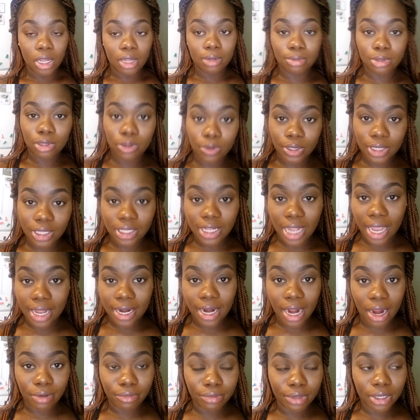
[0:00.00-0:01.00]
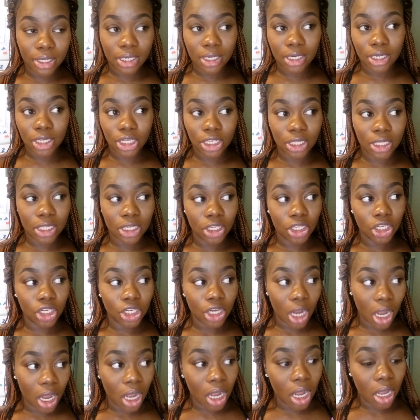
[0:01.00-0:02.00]
I'm so excited. I really needed this
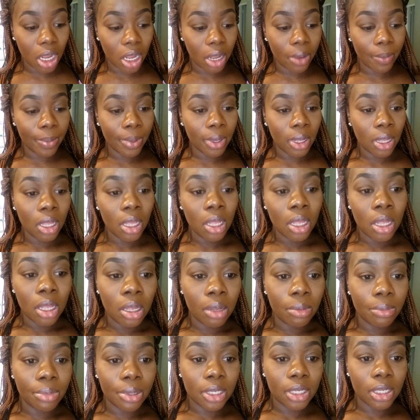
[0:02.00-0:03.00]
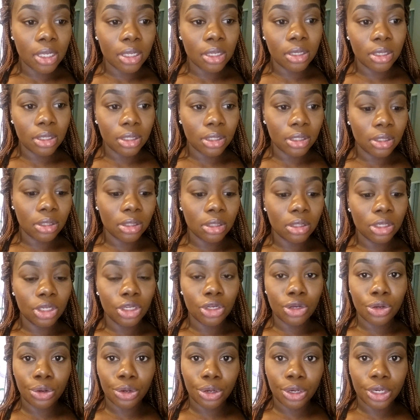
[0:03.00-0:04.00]
job because
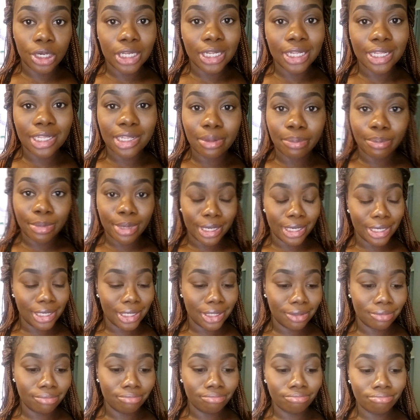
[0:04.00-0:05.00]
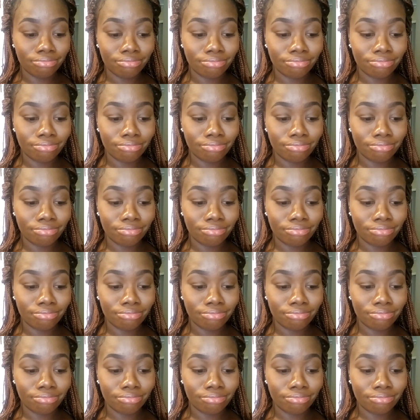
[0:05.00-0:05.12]
your girl needs some money.